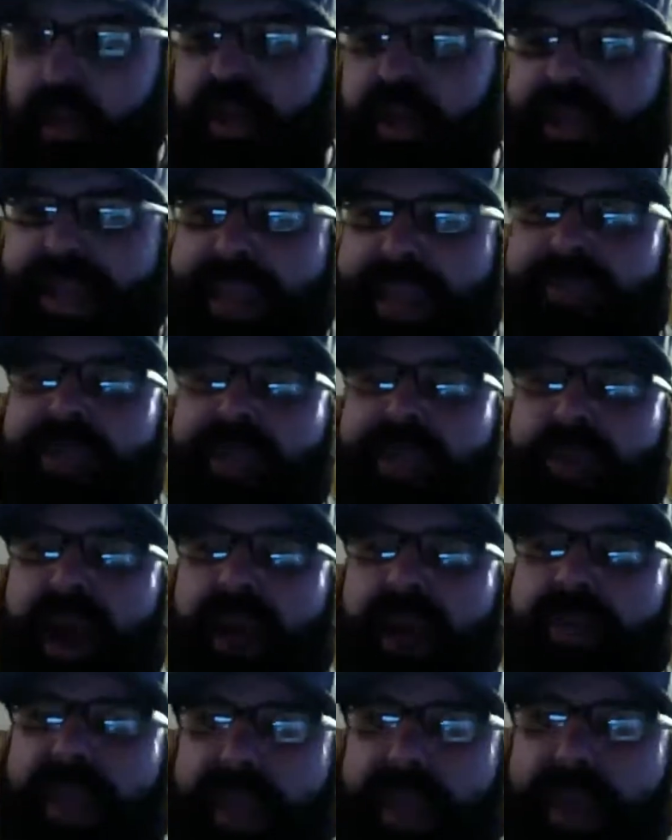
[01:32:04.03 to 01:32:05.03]
get them
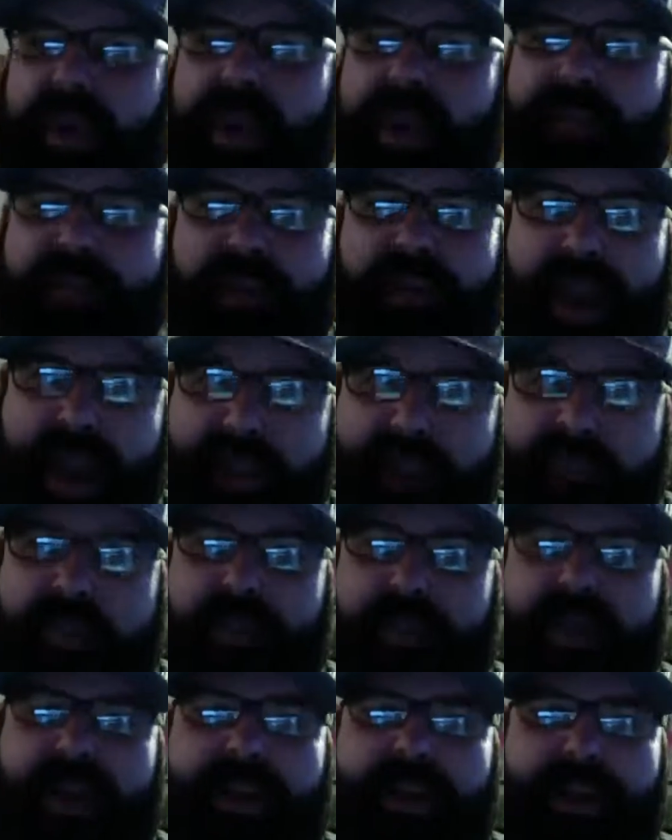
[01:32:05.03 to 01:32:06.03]
on the internet for
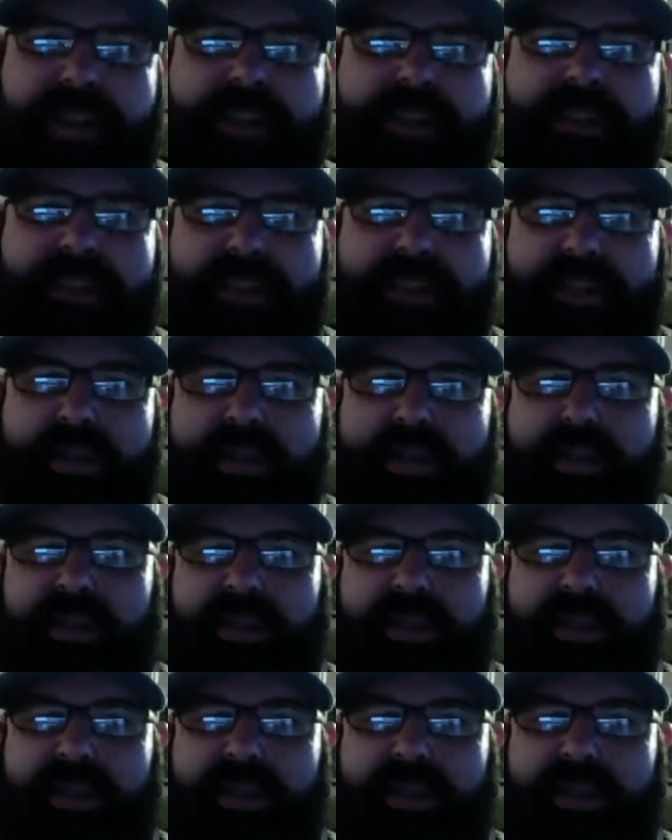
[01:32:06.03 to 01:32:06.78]
everybody to listen to.